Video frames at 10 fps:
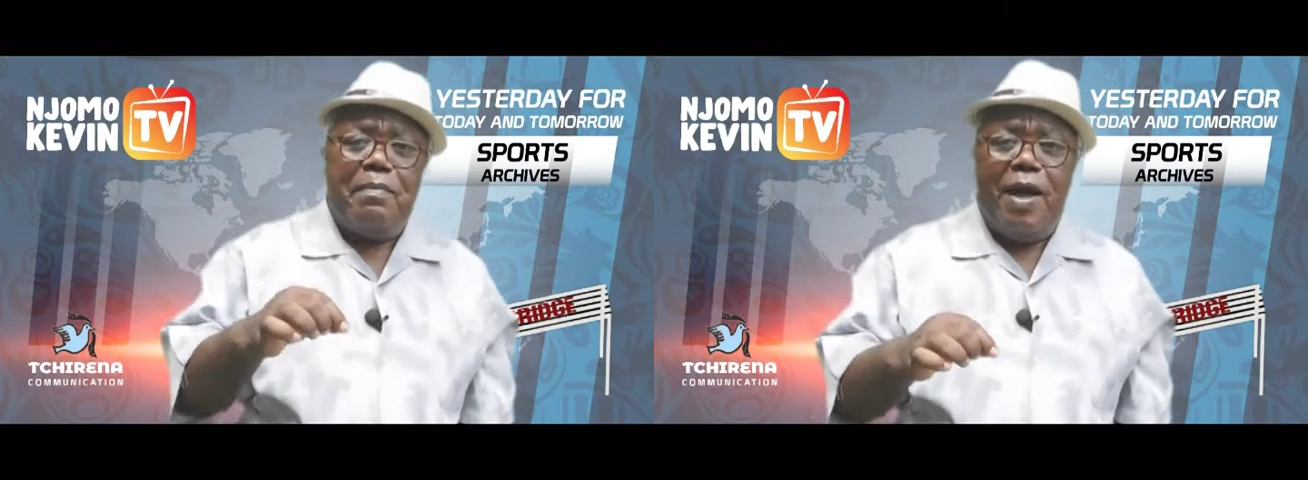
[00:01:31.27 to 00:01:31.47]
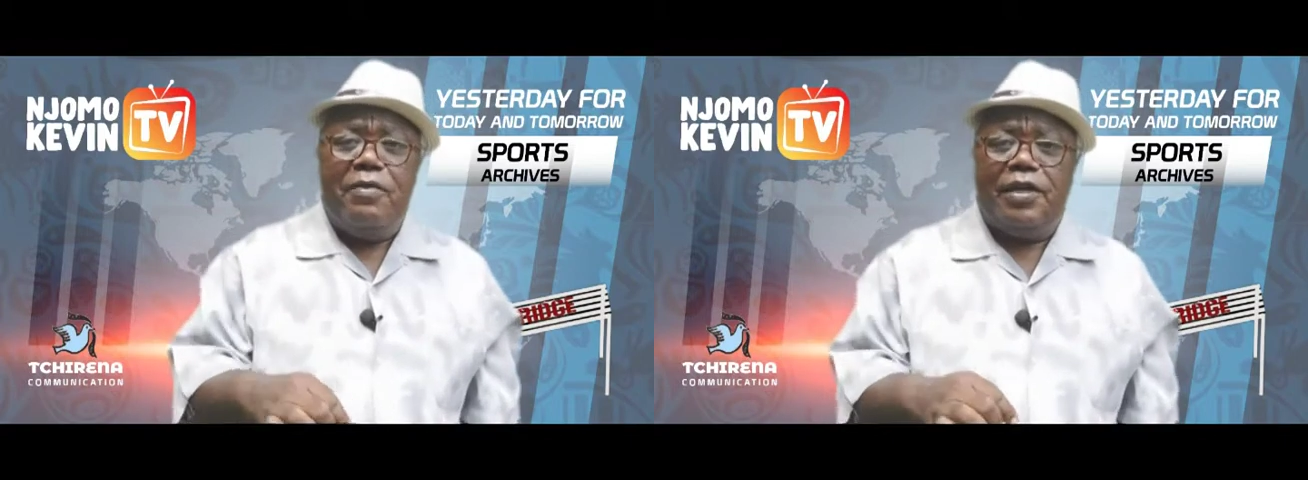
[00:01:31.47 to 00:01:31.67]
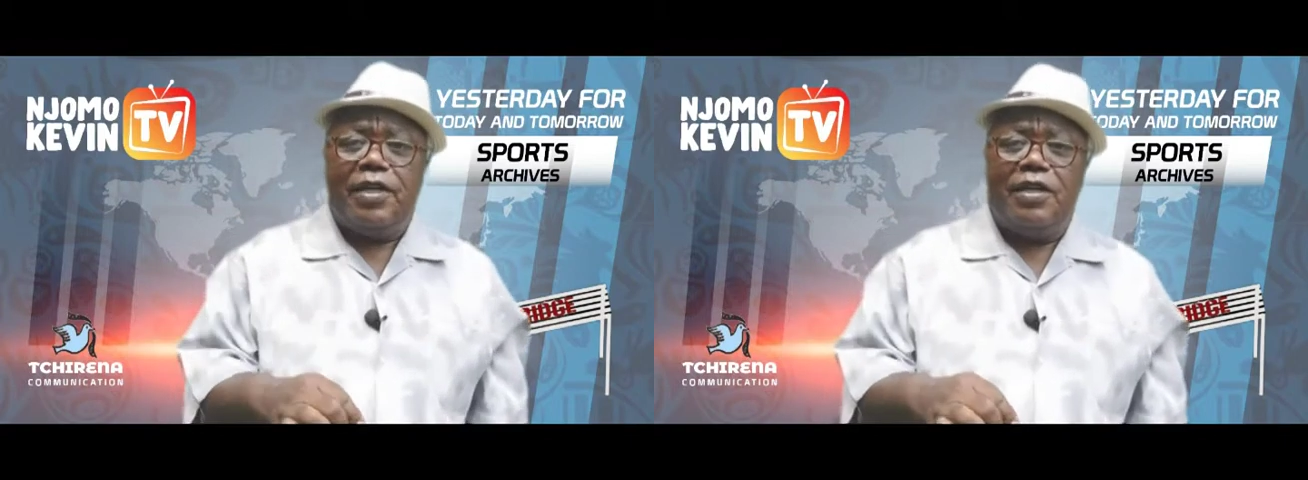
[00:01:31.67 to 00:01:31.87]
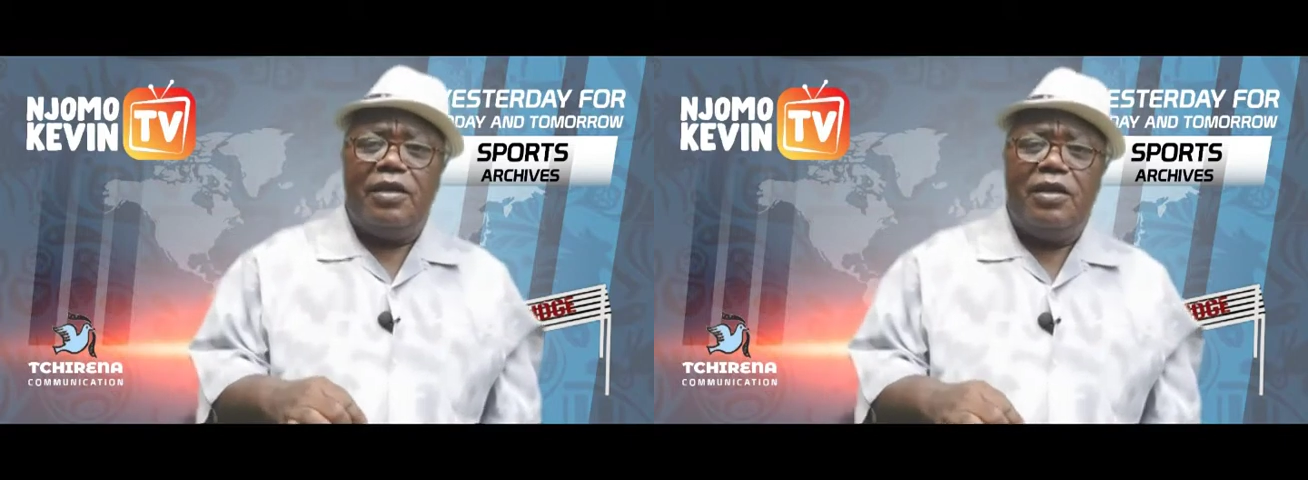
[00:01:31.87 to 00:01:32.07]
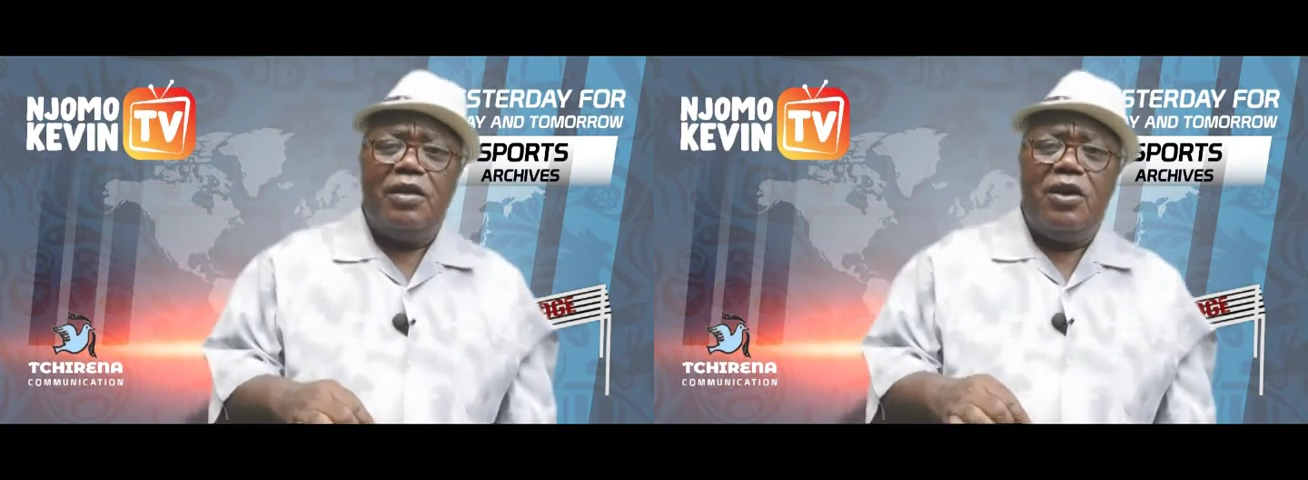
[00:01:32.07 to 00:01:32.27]
mountain
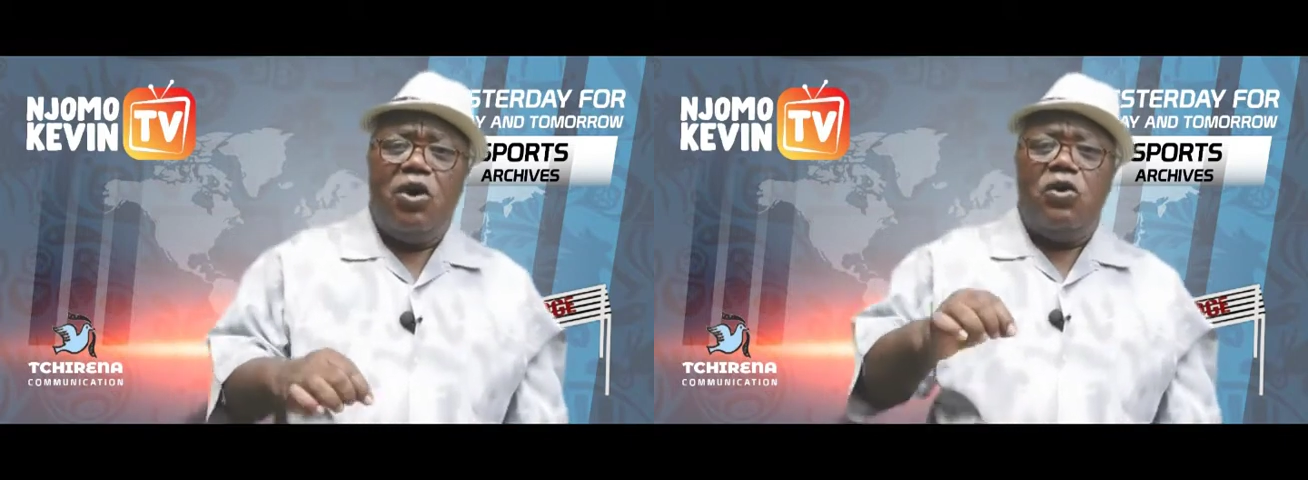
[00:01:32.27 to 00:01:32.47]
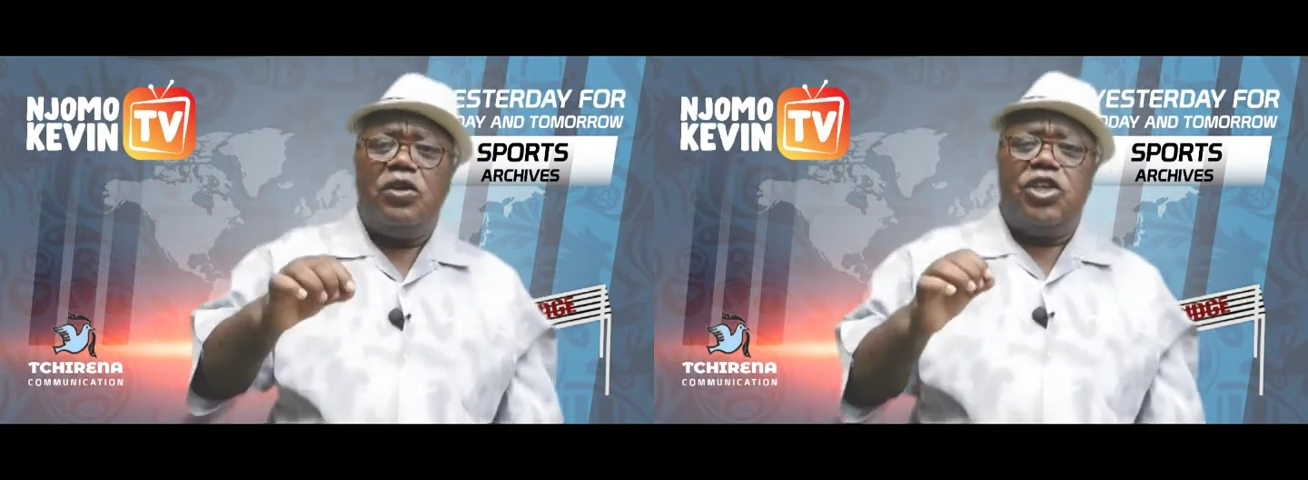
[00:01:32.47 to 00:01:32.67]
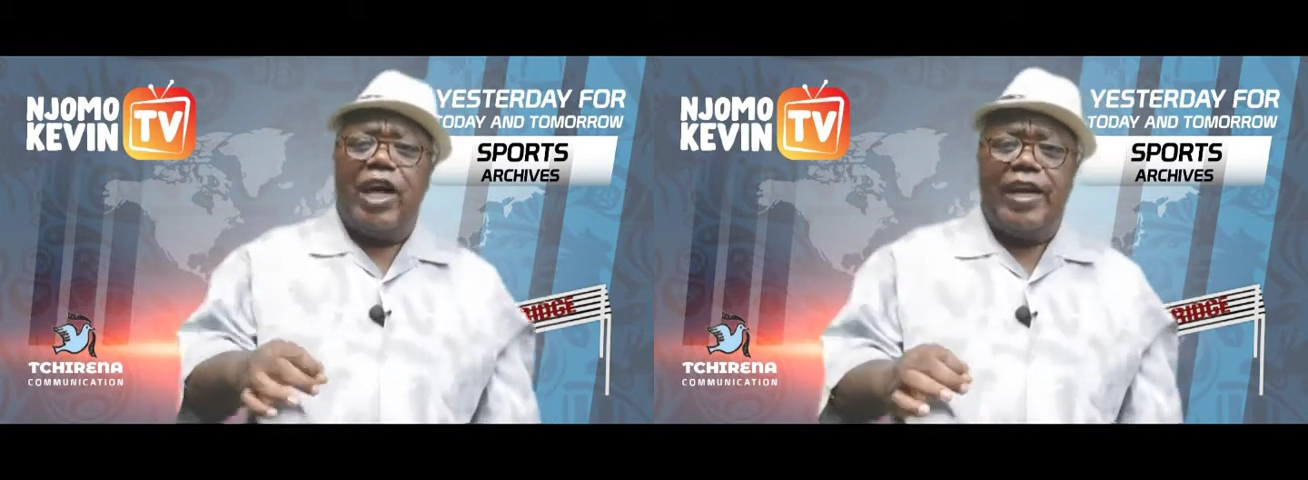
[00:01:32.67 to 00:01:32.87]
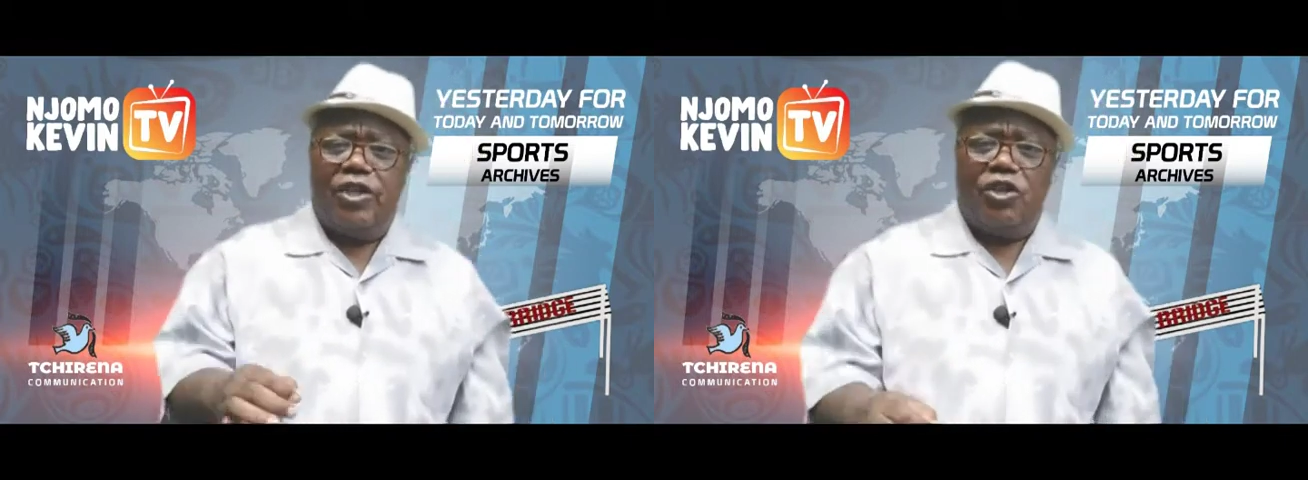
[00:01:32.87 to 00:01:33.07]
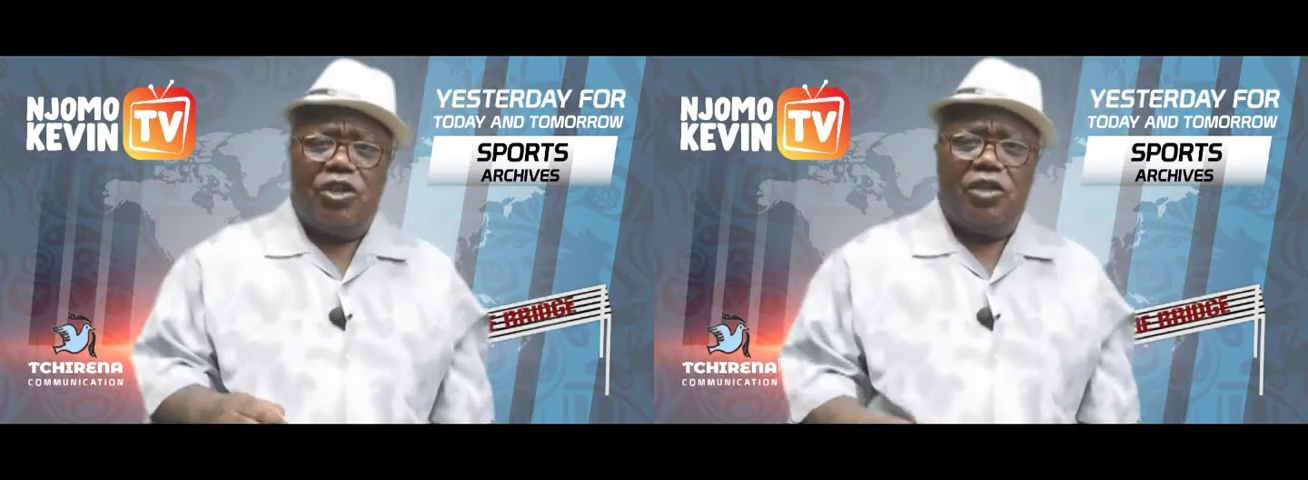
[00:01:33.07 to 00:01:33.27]

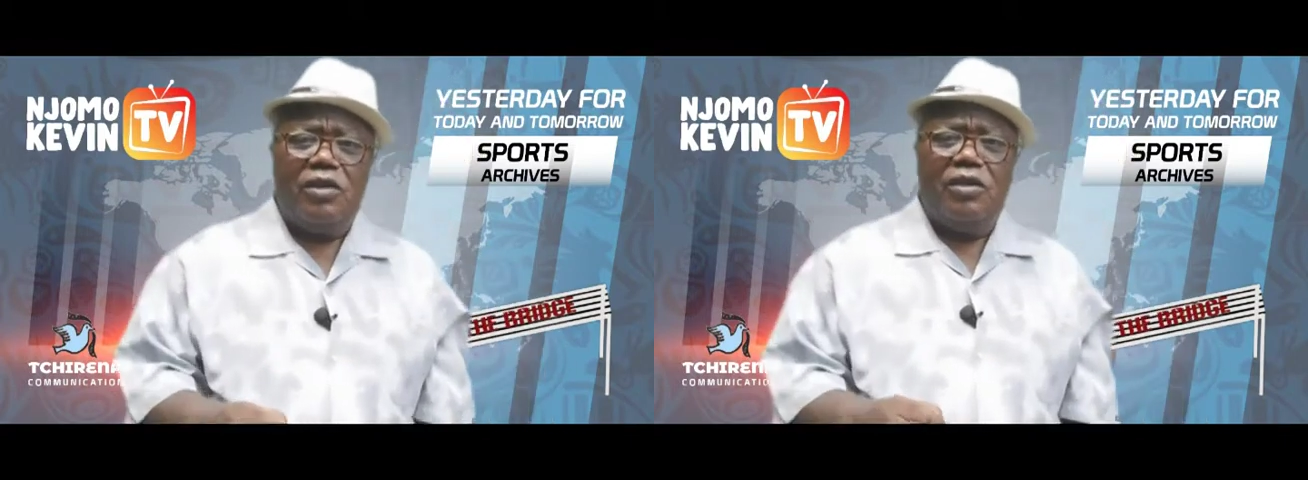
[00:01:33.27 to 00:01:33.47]
unchallenged.